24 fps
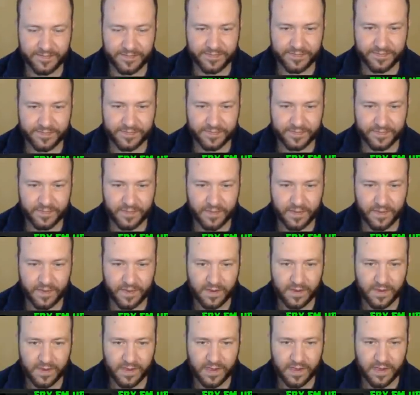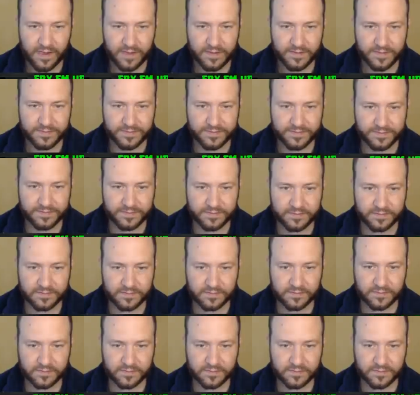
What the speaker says: No one is speaking in this clip.